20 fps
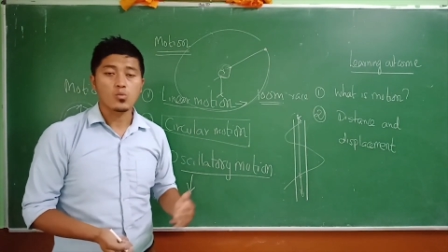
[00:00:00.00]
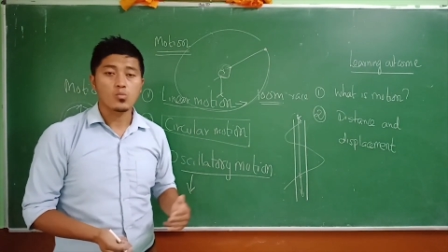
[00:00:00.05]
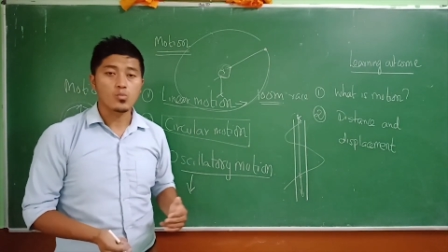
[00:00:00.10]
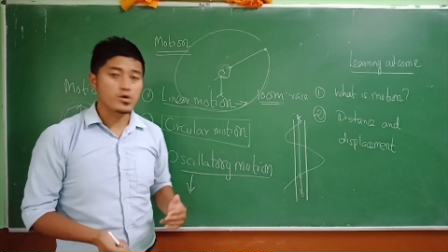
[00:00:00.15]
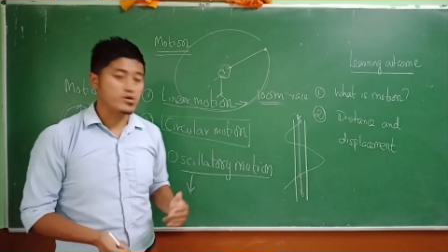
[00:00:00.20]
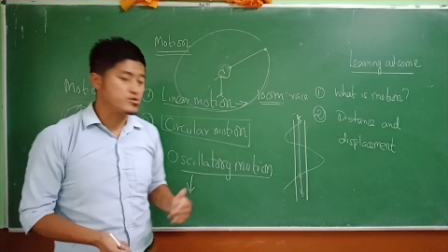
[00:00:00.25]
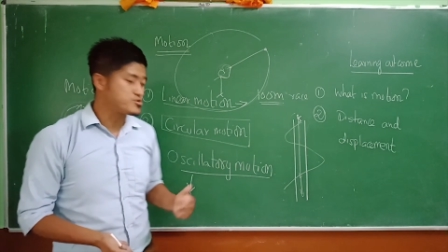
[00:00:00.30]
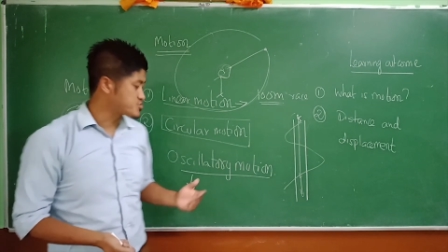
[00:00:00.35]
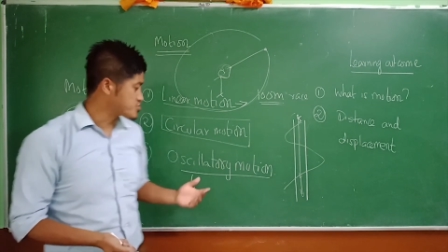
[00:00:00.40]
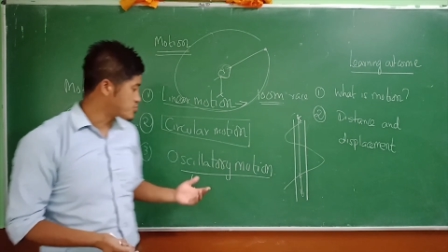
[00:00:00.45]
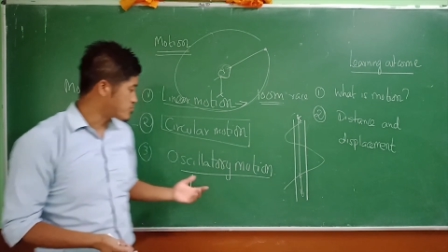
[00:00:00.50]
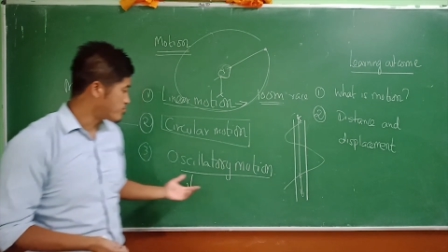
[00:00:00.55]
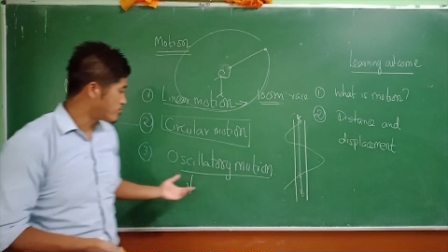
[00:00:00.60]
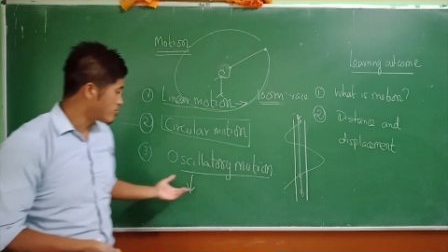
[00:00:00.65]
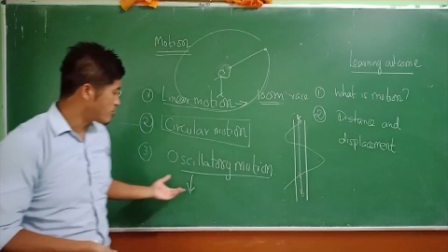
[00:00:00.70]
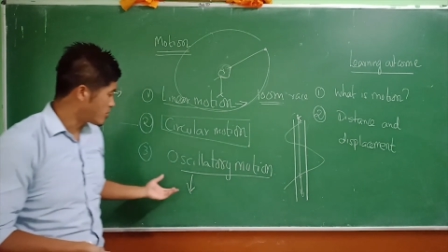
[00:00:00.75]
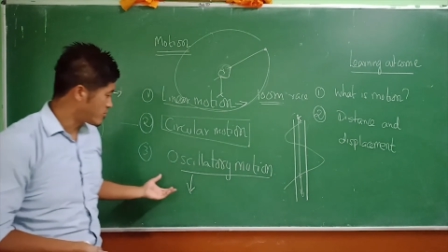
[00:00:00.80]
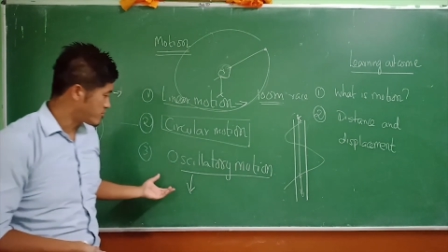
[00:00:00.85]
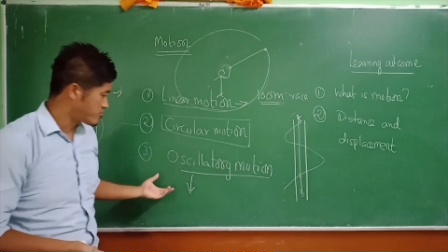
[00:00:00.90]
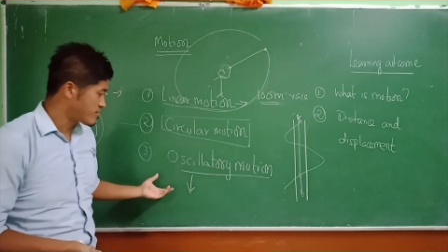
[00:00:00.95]
we used to
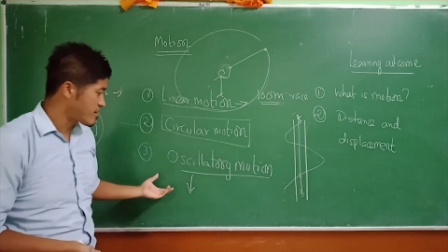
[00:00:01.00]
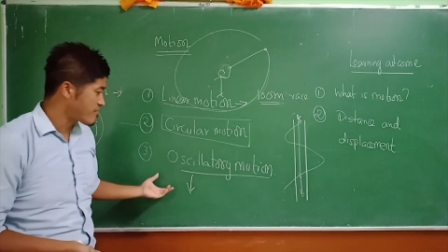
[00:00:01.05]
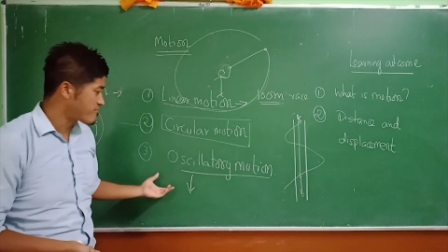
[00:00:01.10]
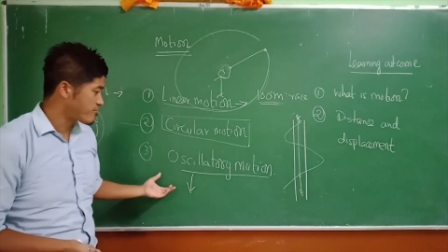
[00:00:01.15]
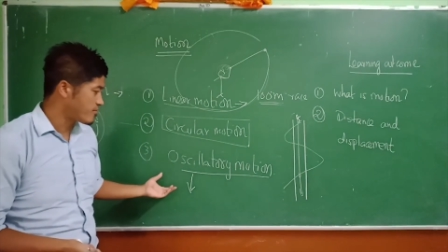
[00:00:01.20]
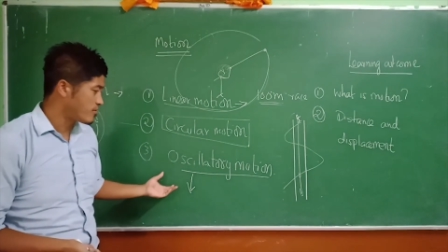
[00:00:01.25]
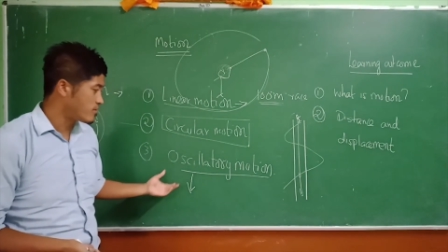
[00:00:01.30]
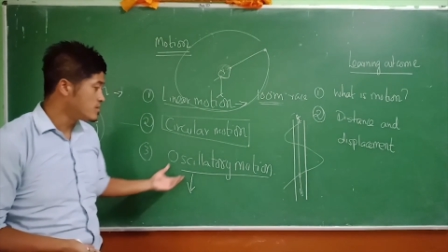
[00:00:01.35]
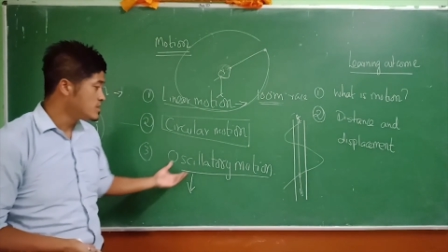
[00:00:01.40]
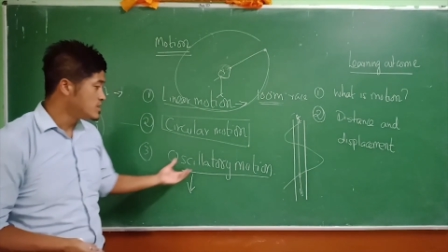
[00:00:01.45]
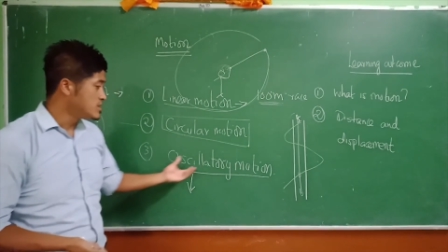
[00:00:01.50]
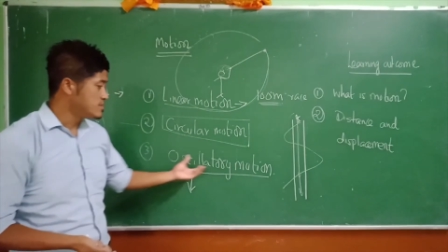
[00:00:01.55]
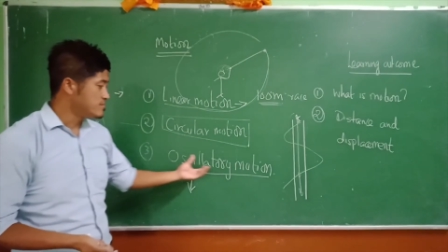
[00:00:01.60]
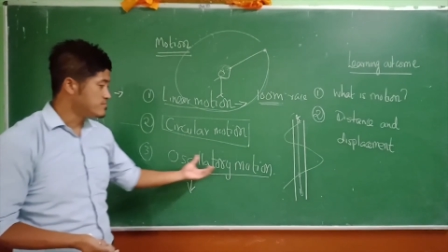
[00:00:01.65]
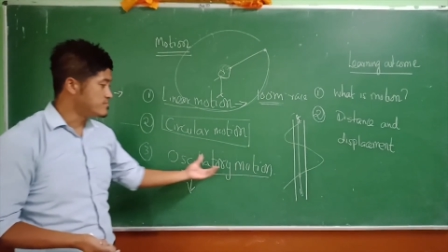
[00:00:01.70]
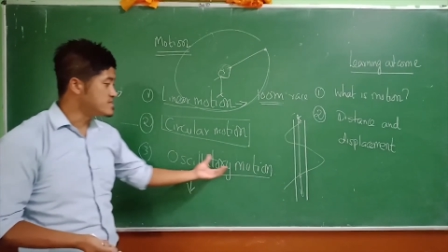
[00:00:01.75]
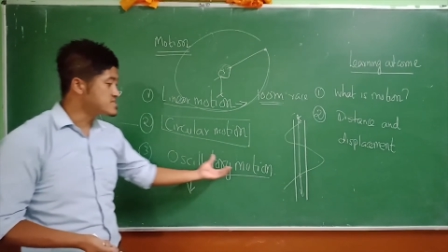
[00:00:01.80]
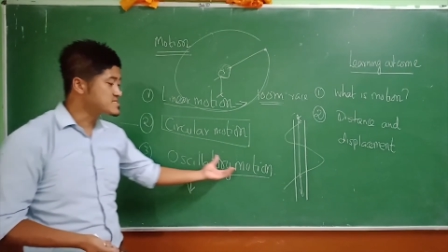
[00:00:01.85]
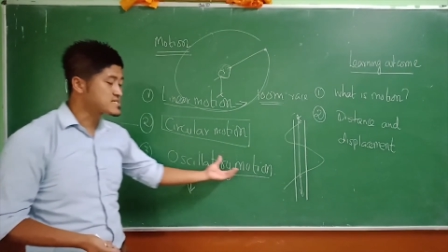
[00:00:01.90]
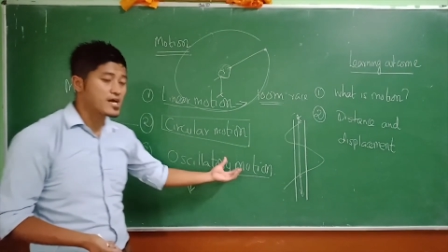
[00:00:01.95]
refer
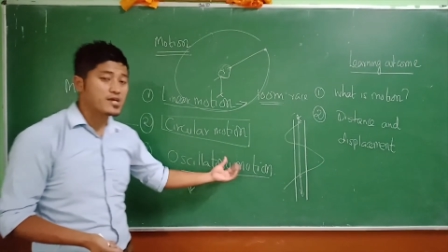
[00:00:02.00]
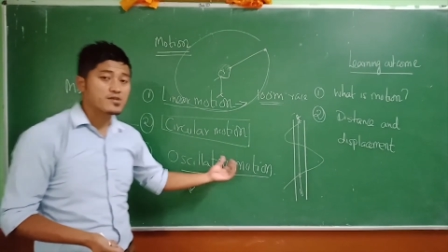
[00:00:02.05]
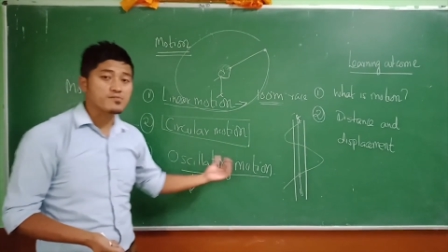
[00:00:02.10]
this kind